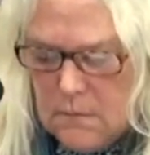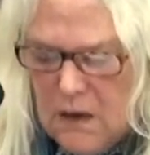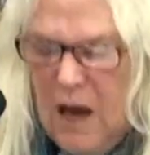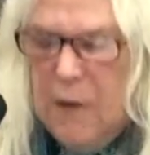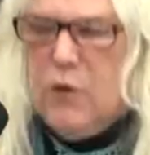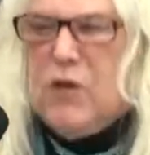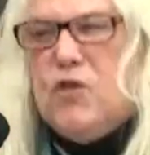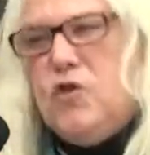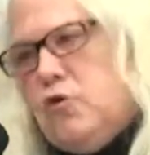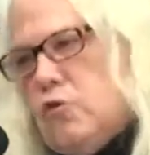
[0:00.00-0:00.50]

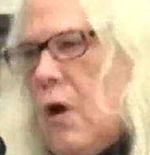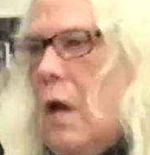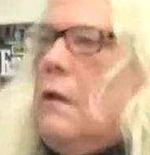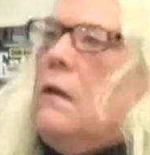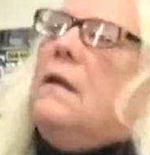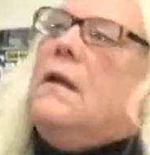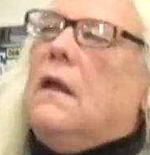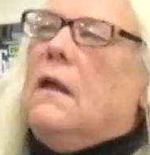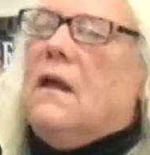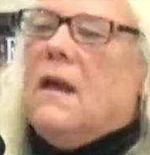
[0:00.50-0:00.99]
I was
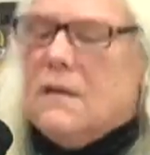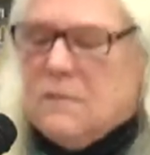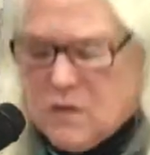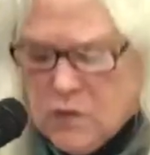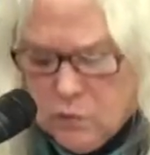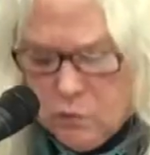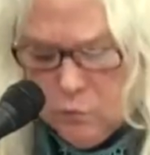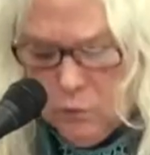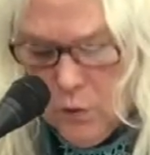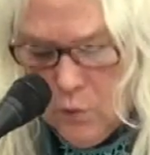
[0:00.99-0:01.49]
struggling
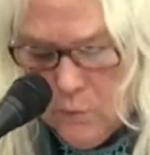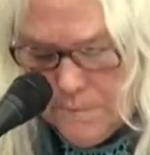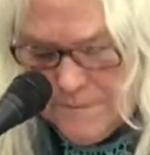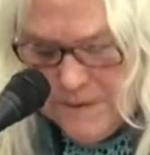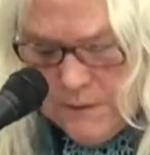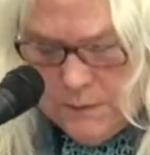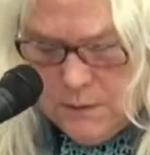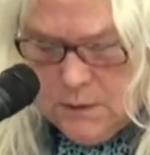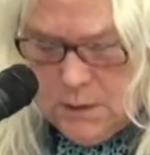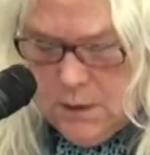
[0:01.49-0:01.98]
against the
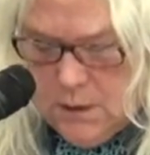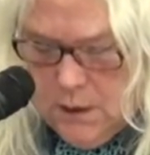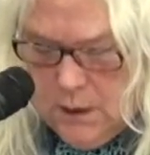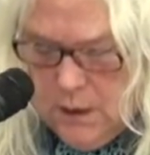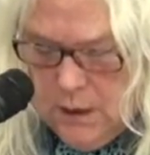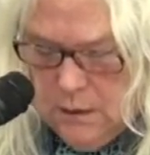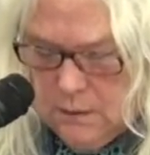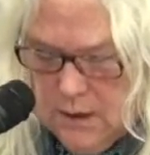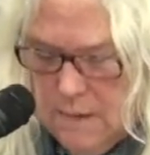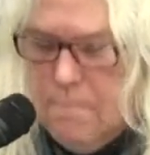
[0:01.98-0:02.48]
ropes
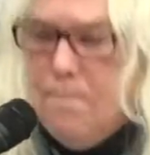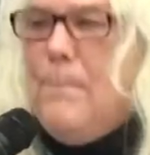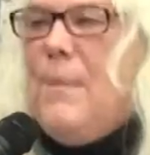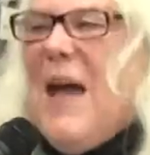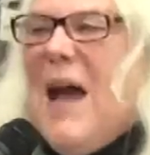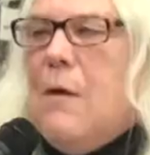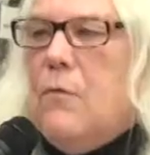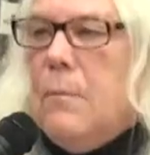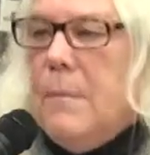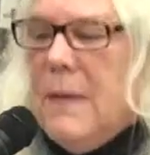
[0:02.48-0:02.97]
that
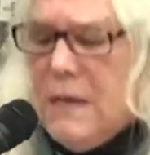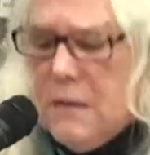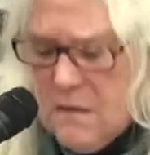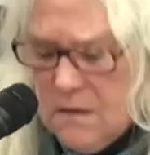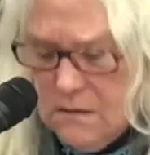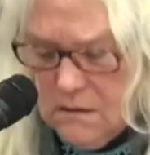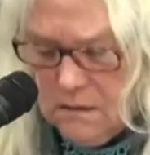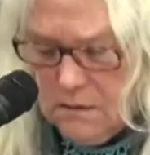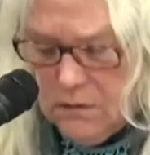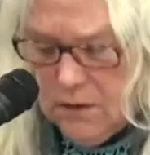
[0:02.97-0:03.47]
bound me
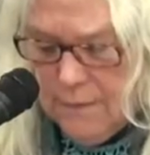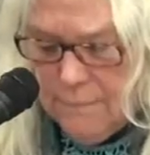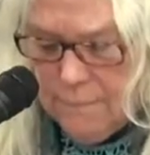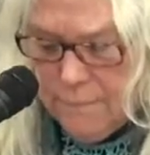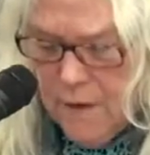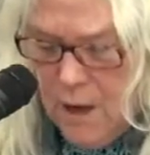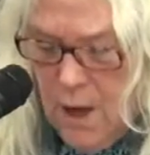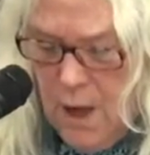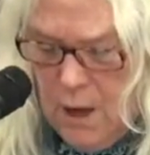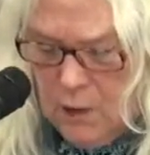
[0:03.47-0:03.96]
to the cliff,
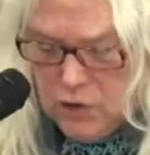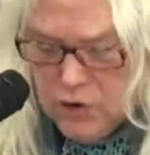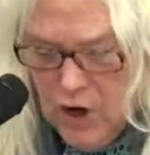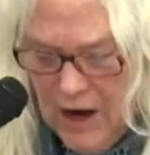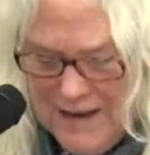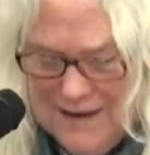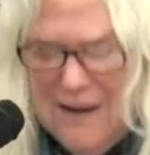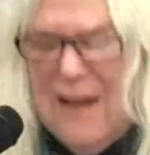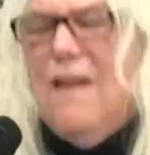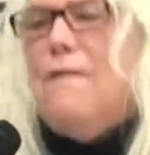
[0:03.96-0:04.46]

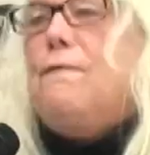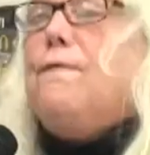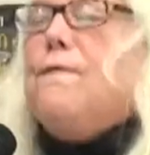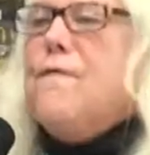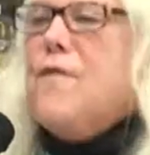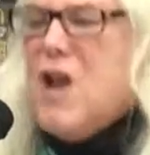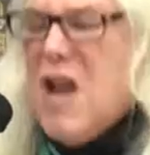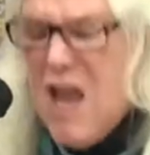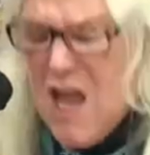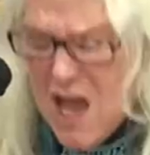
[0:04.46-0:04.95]
trying to get
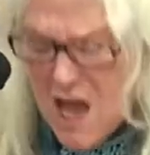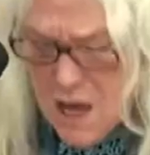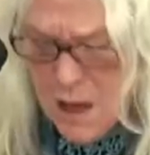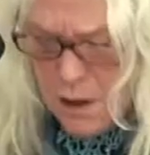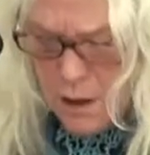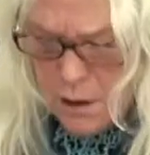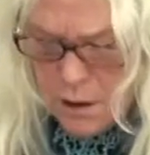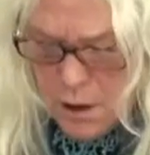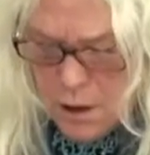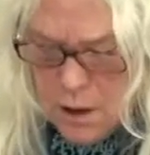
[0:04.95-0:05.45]
free,
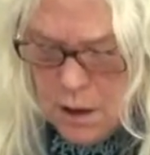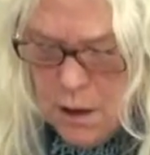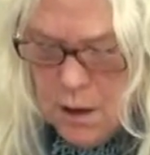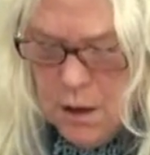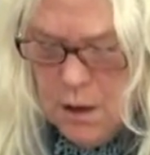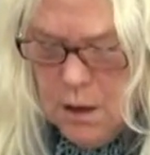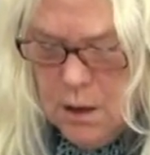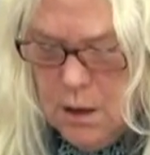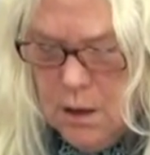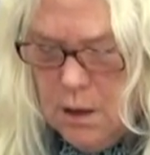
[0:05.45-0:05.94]

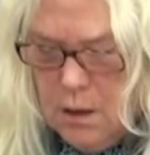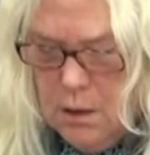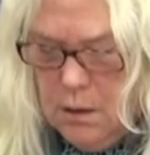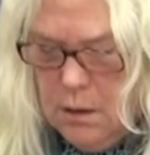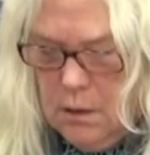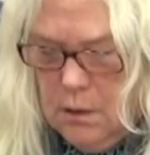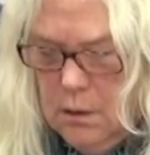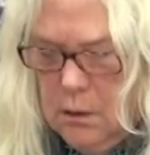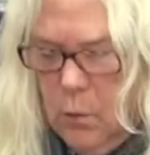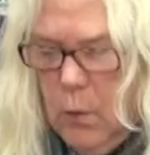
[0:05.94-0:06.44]

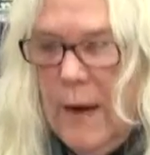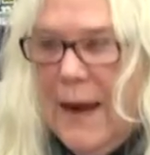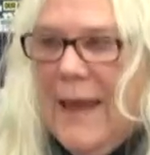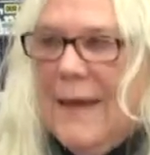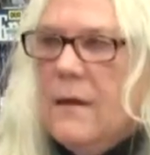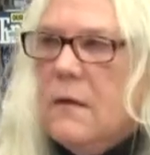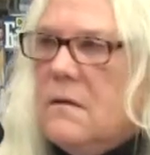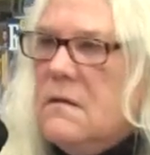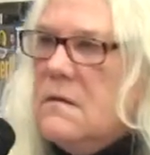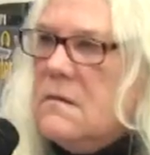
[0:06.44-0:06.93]
when I
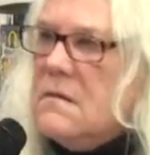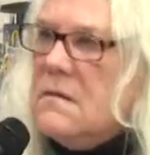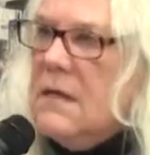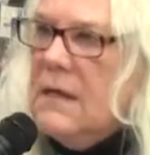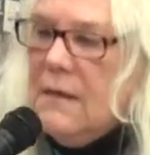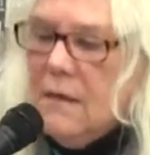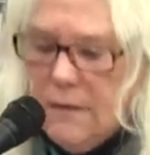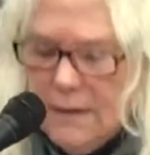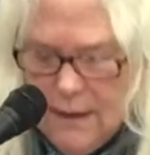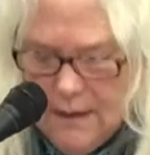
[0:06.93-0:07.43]
could
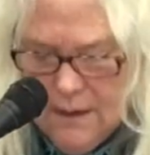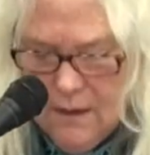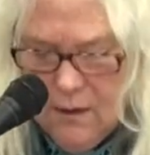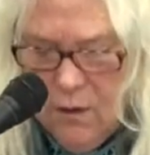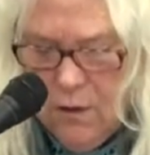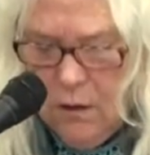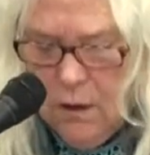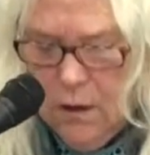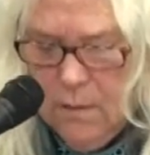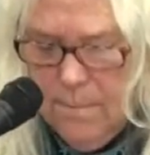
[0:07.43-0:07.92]
distinctly
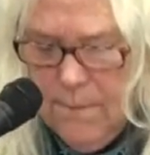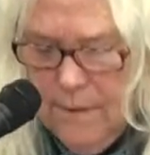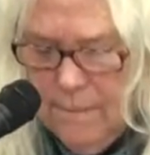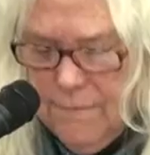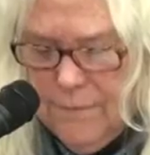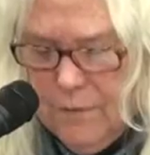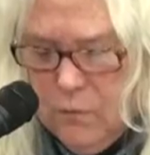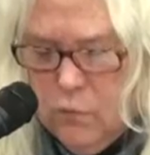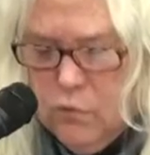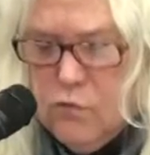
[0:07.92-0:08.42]
hear
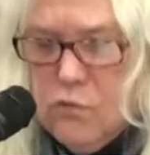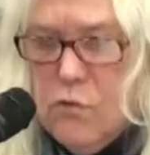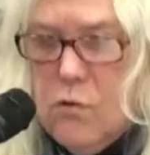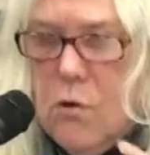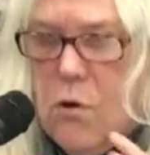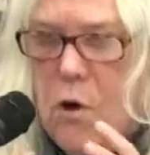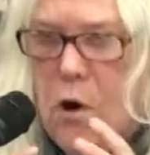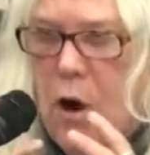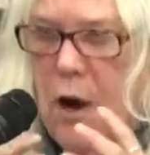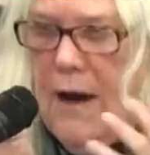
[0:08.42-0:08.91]
above the
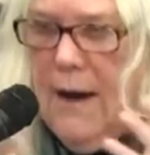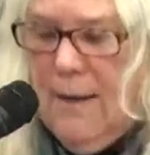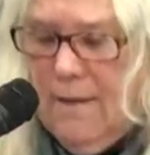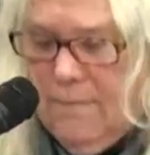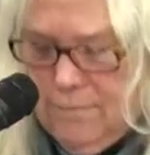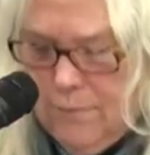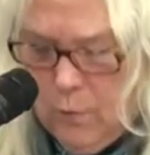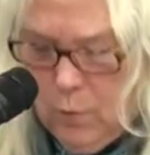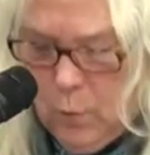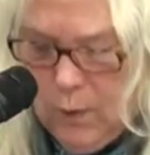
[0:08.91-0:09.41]
roaring
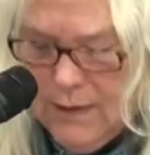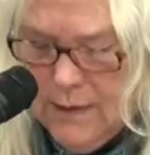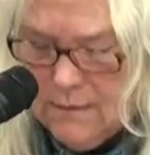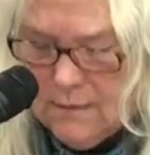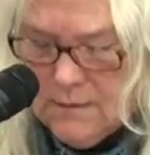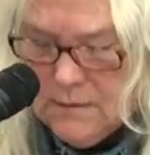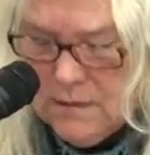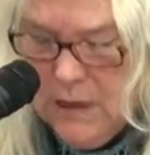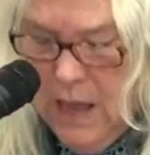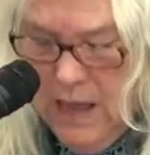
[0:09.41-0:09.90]
of the
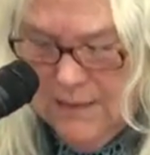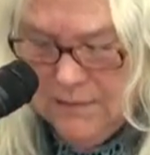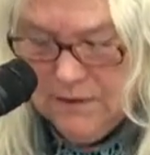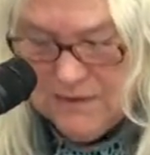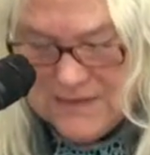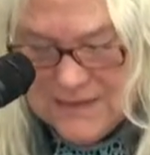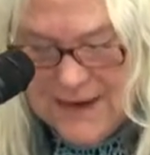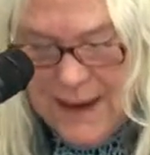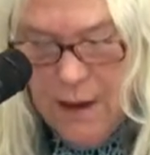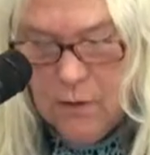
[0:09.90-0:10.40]
winds the
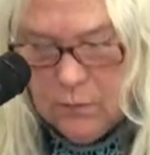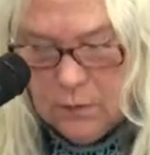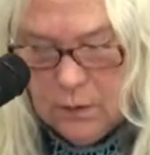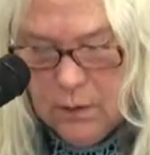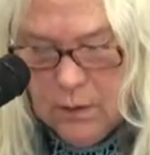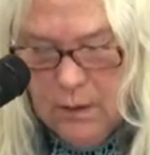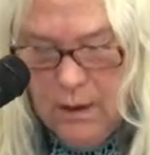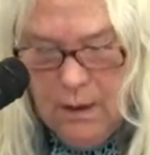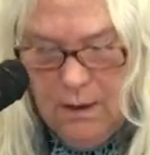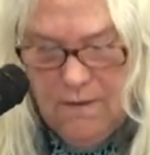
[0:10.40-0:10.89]

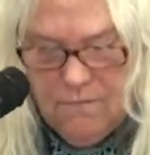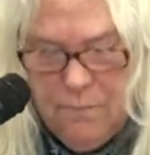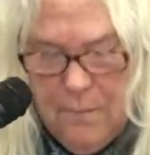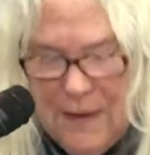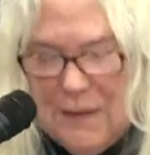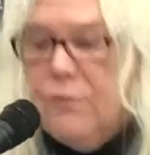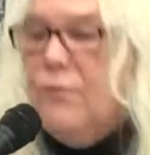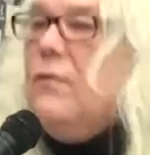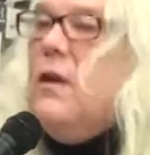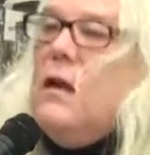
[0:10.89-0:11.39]
sound of
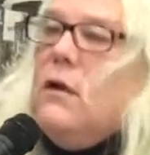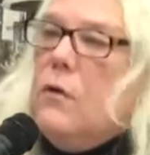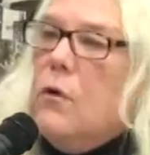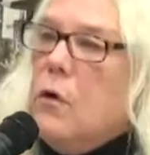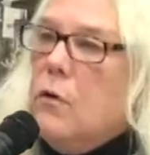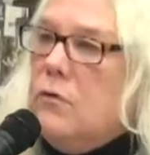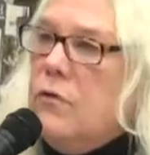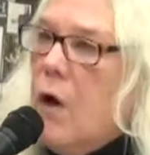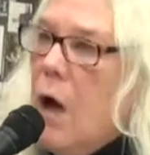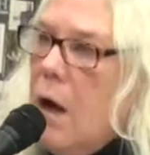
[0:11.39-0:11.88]
my
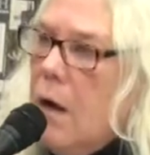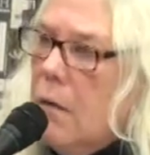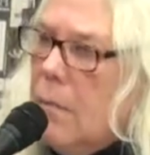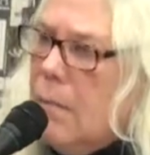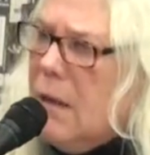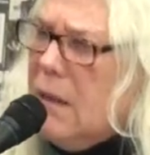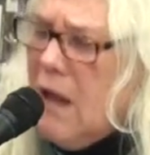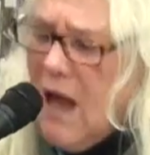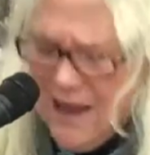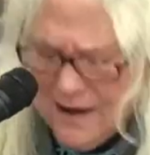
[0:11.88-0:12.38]
3-year-old daughter,
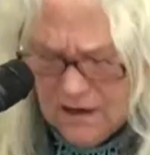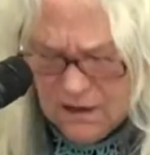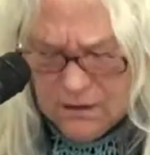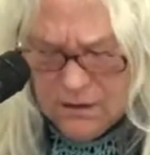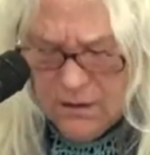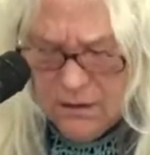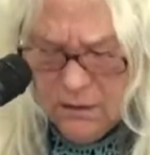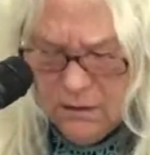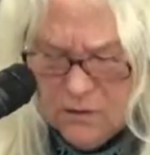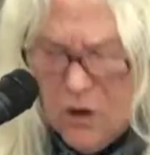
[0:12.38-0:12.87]
Milana,
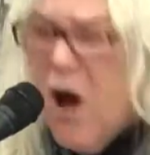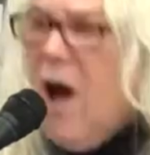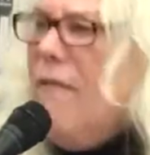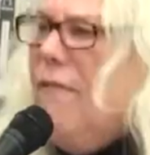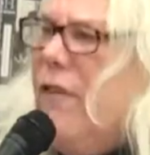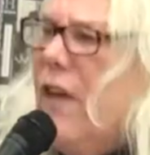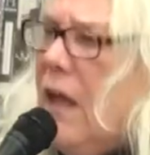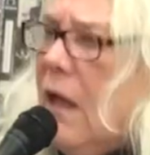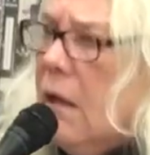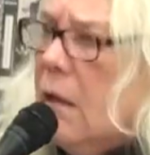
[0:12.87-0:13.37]

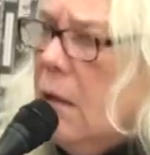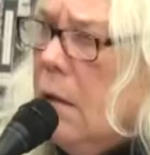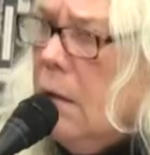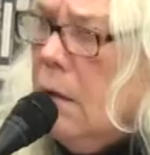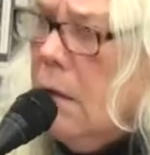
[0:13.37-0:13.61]
coughing.